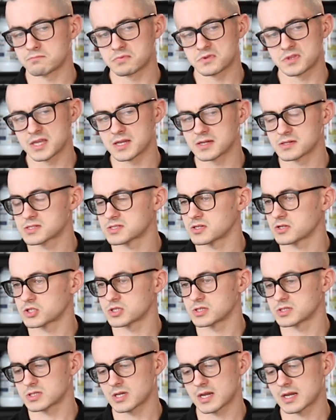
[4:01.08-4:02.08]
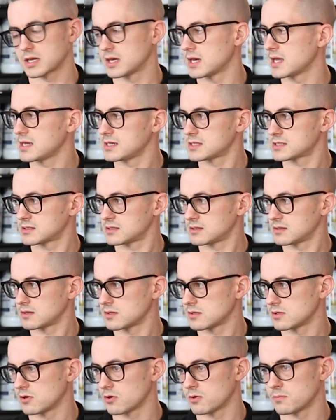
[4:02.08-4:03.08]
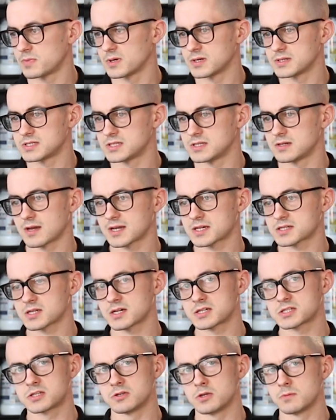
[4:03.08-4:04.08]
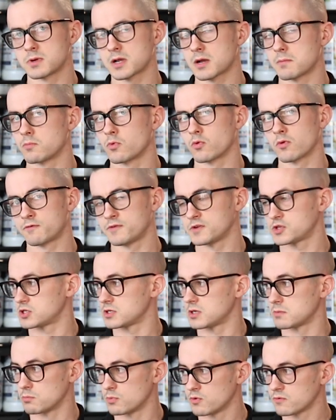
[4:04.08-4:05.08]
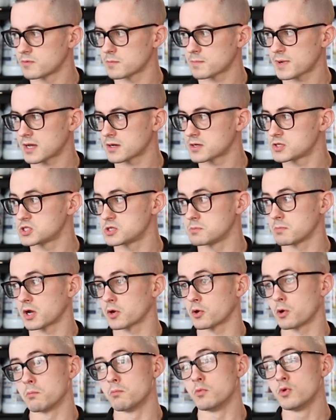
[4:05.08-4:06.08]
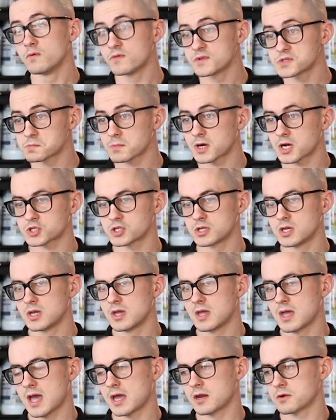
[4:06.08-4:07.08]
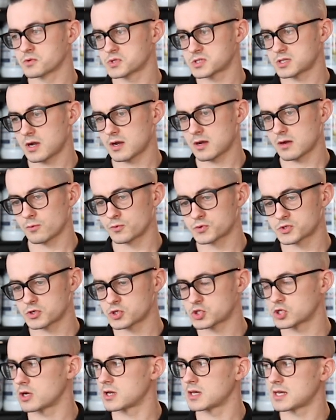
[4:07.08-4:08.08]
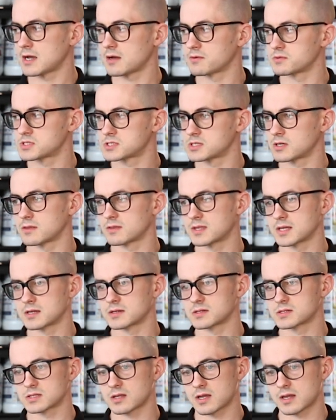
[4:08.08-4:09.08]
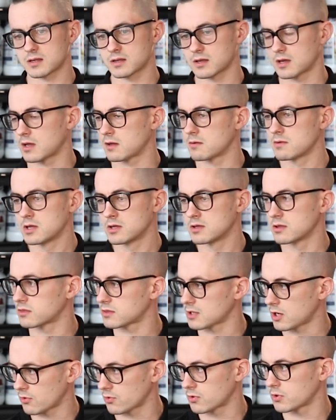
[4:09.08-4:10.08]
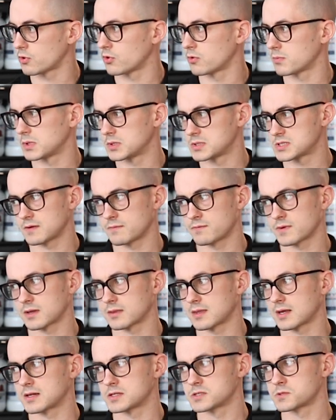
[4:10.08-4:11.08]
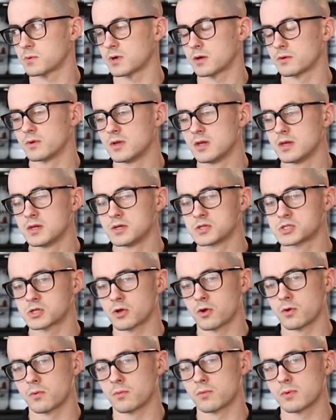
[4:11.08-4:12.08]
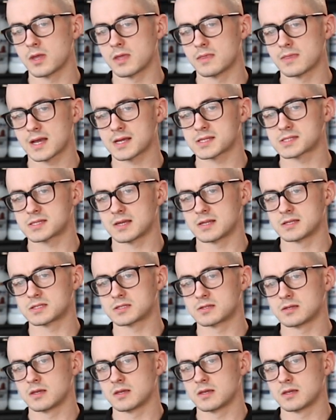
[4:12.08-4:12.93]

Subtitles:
things such as like NEAT, your ability to exercise, so you become more efficient in movement patterns, you might not move as much, and it will start also shutting down certain things like your thyroid hormone and stuff like that as well. So in that sense,